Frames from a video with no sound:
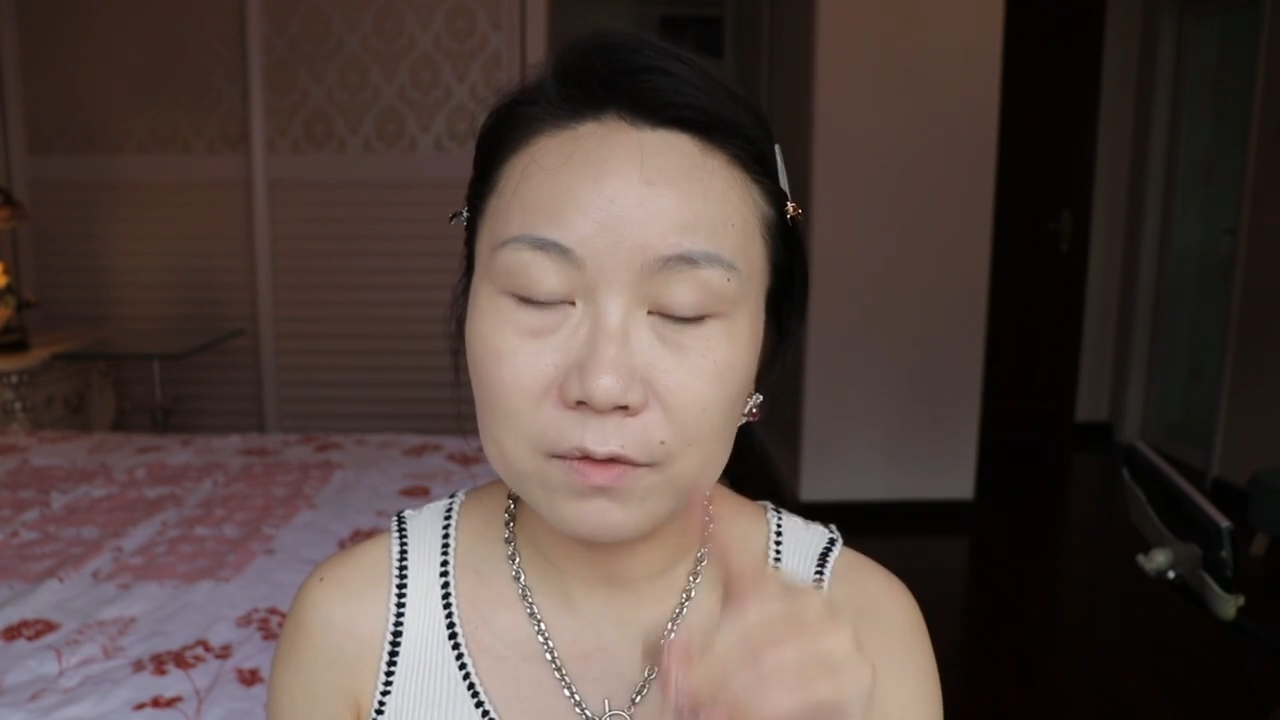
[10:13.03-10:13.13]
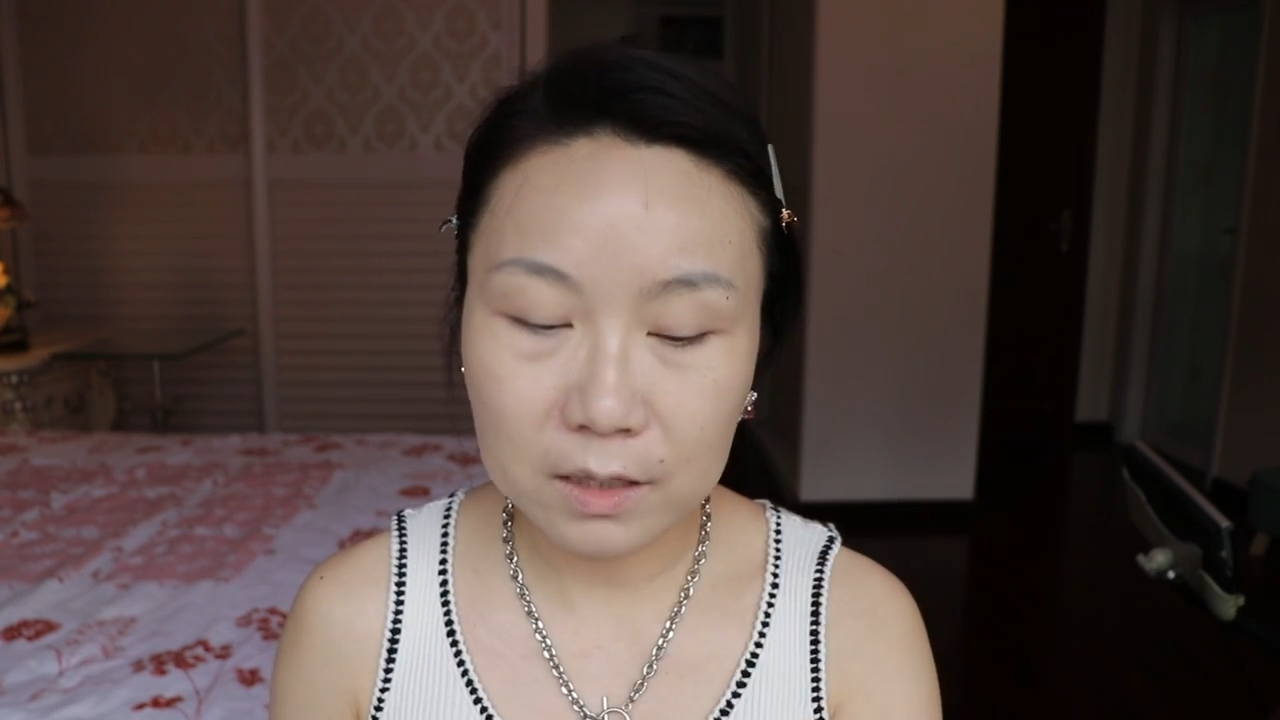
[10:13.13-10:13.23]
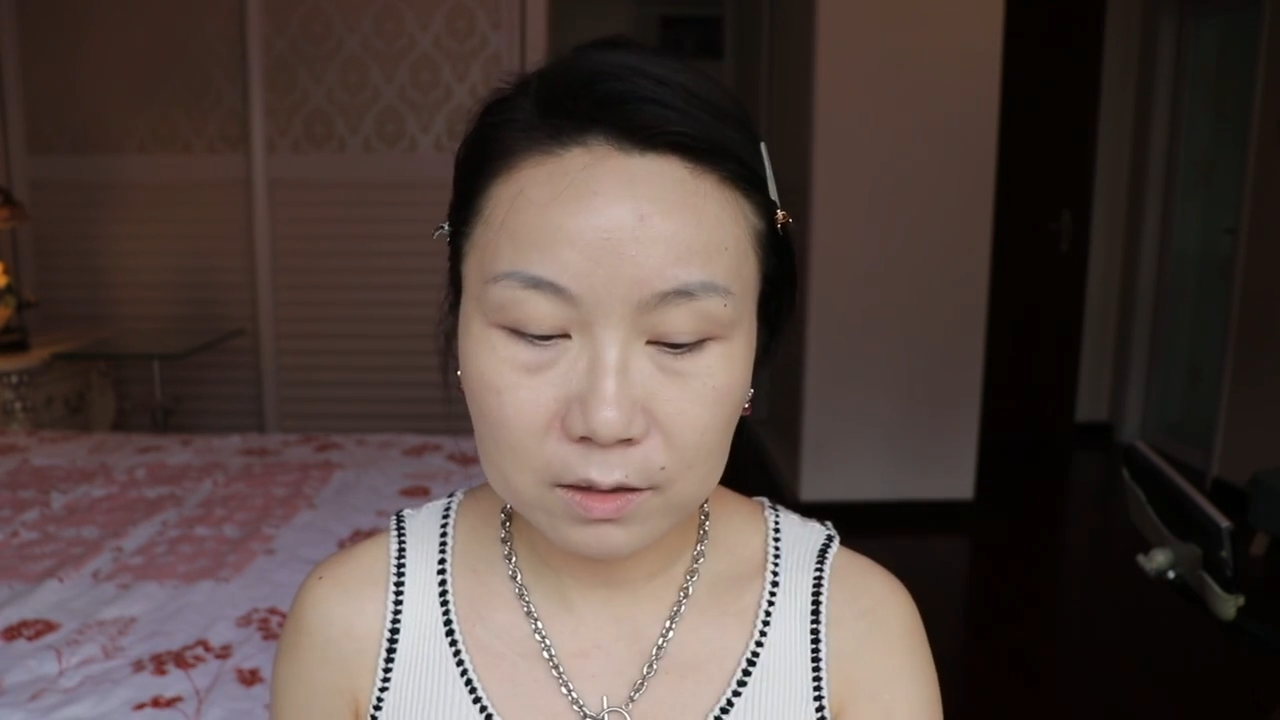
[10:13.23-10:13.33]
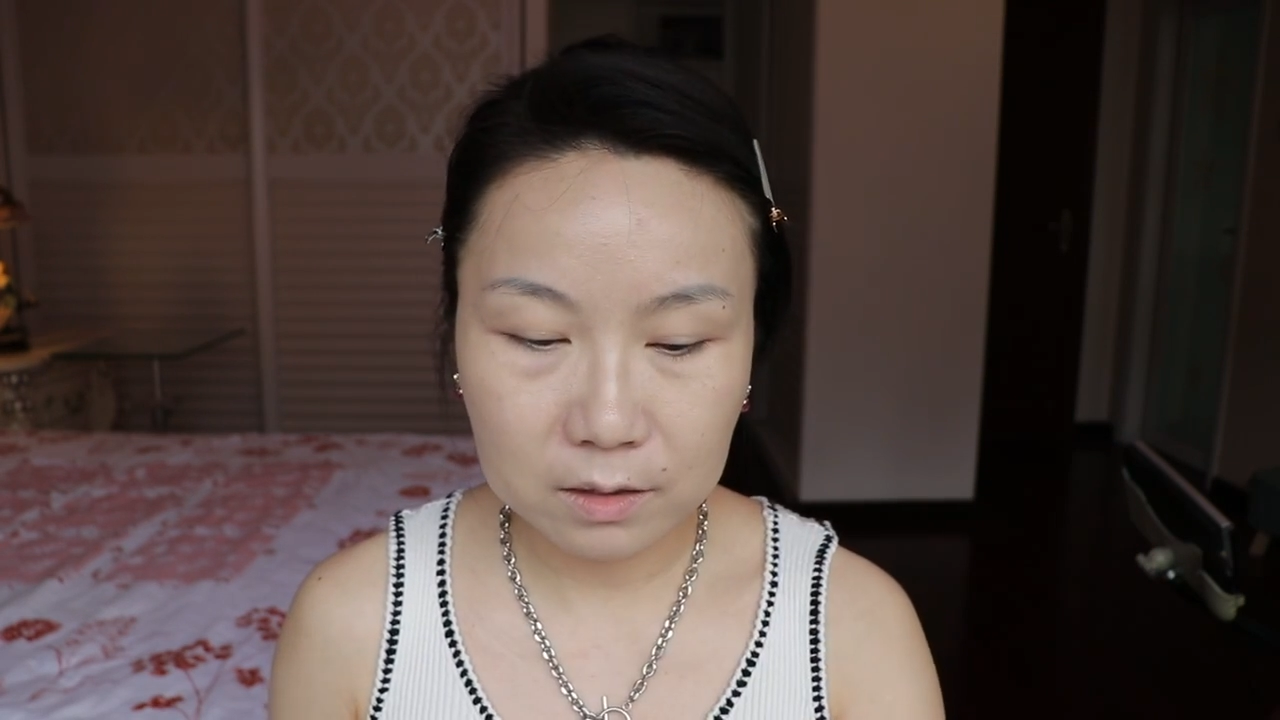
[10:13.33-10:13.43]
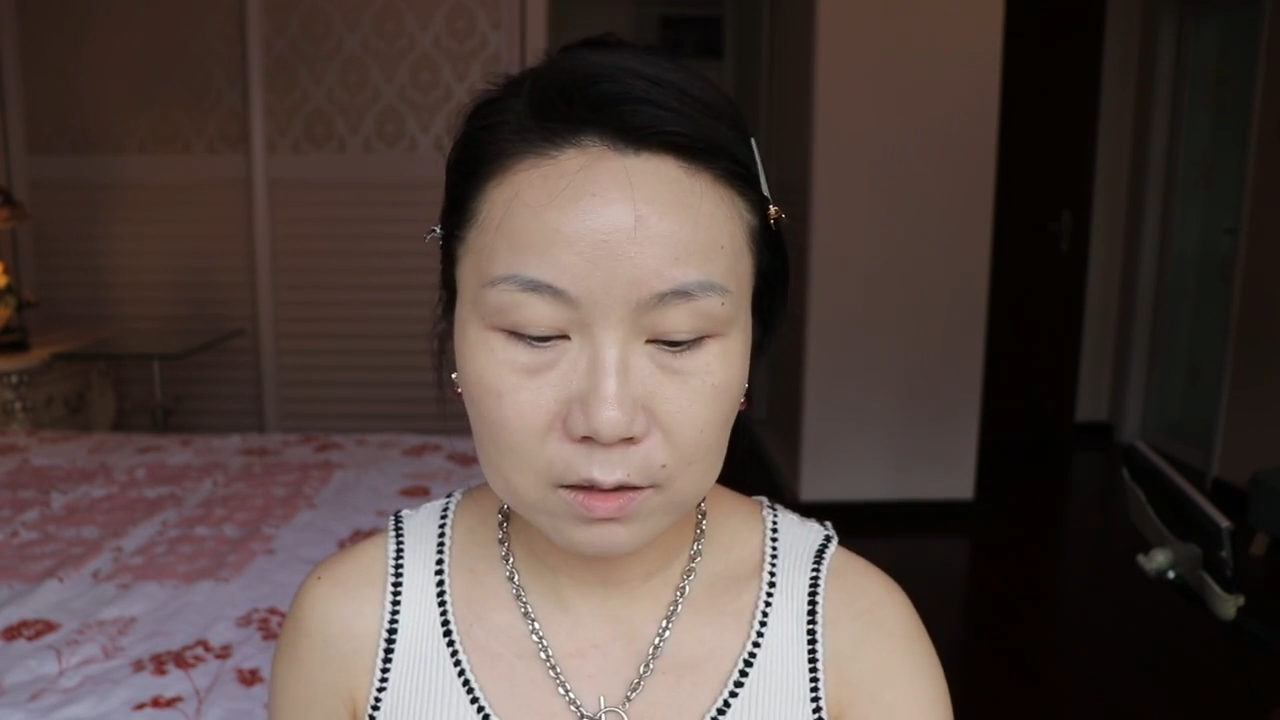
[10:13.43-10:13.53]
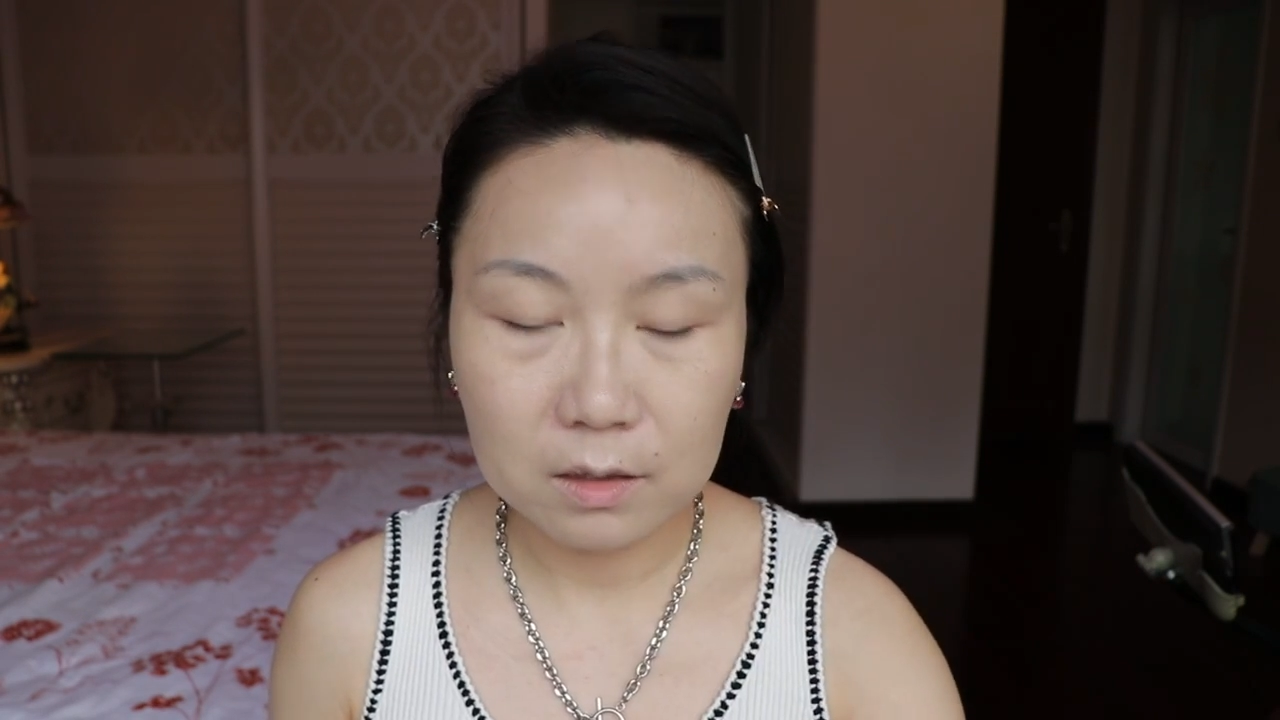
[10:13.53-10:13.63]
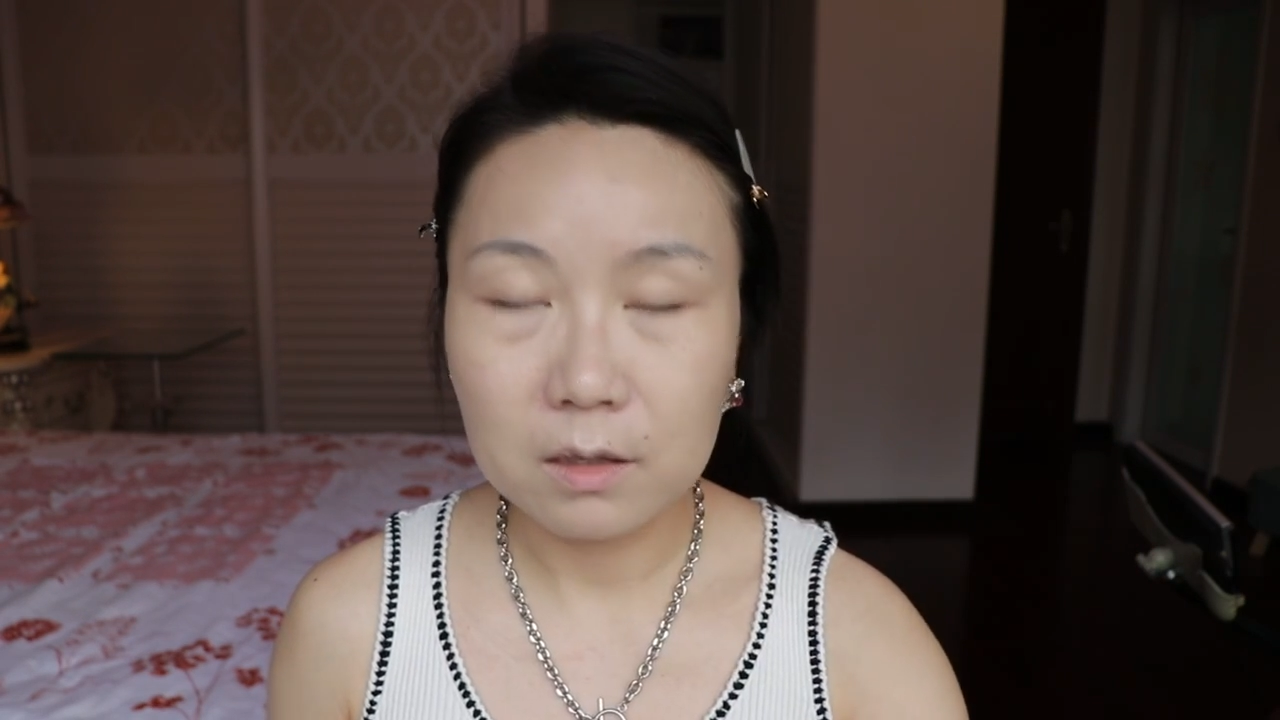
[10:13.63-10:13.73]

this